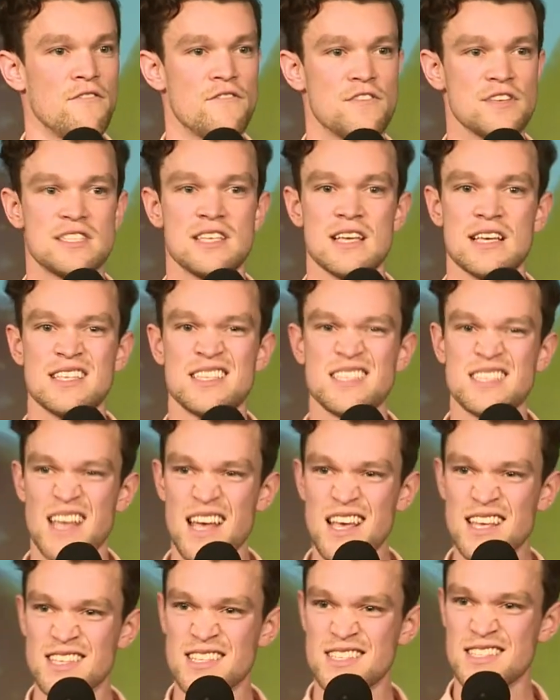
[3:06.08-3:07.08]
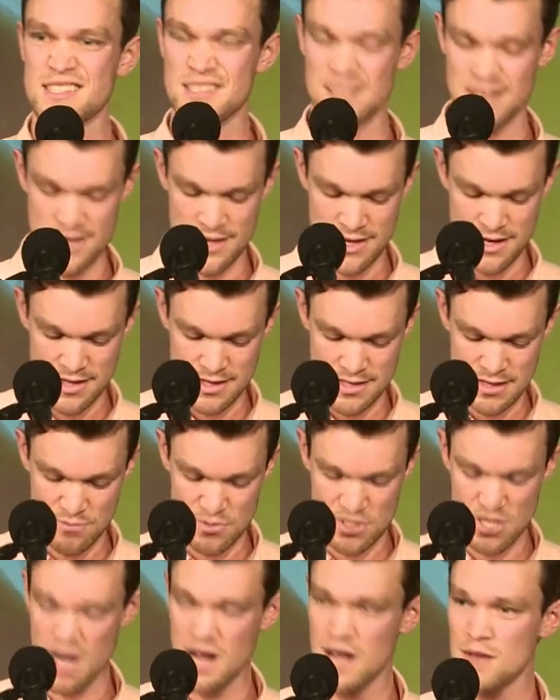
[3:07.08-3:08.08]
for success
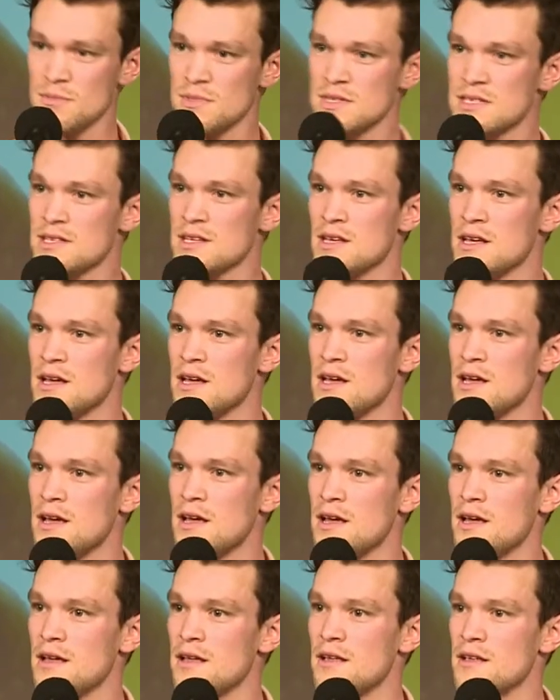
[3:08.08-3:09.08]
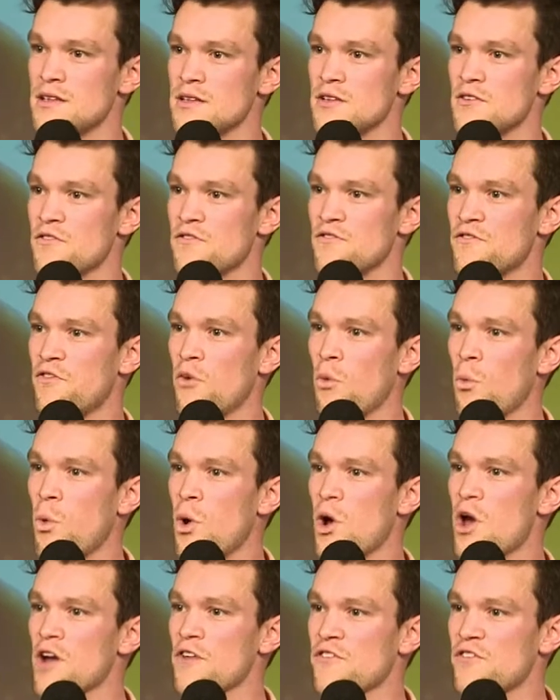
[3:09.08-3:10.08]
sometimes, for
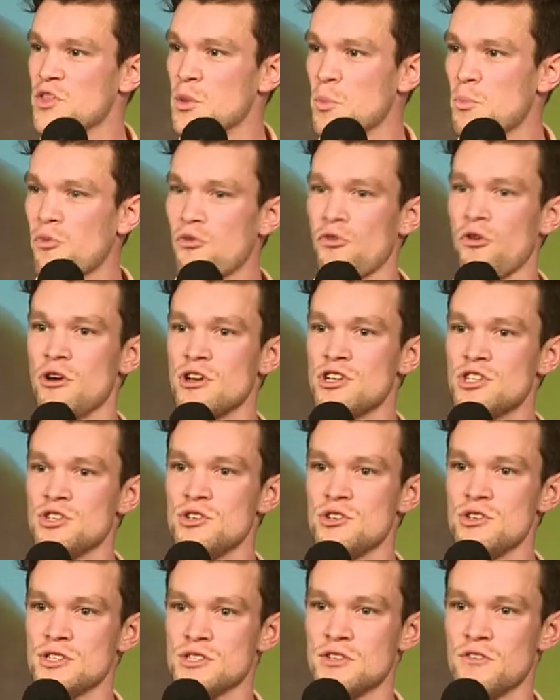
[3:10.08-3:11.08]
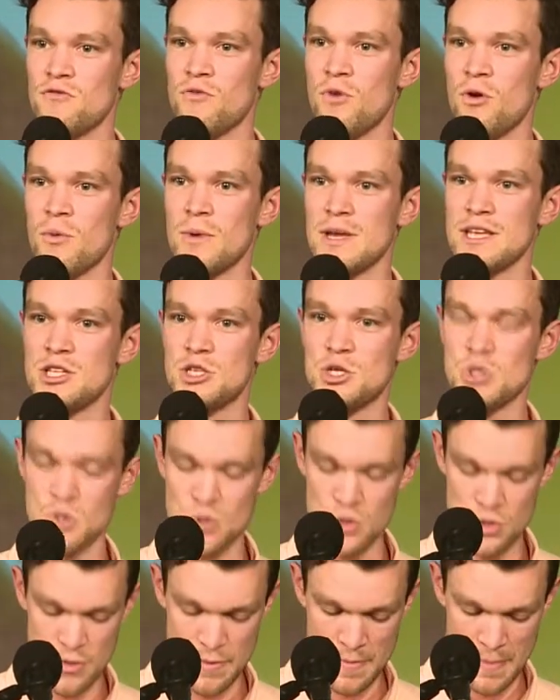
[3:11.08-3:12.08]
work, for the produce of what we
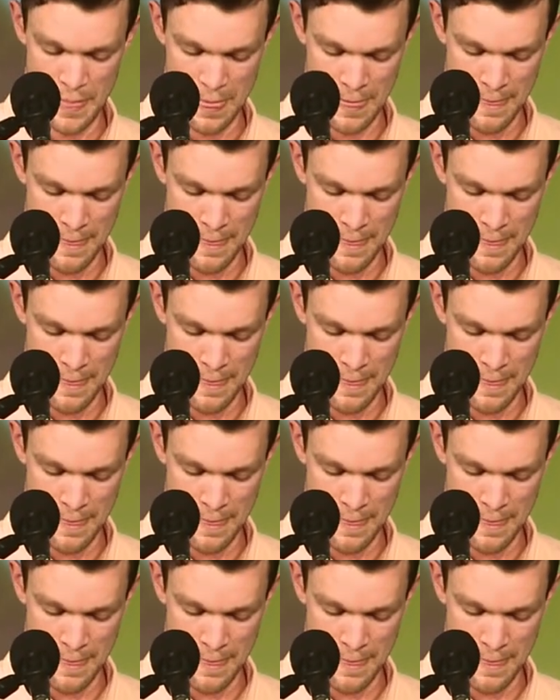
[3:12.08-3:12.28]
do.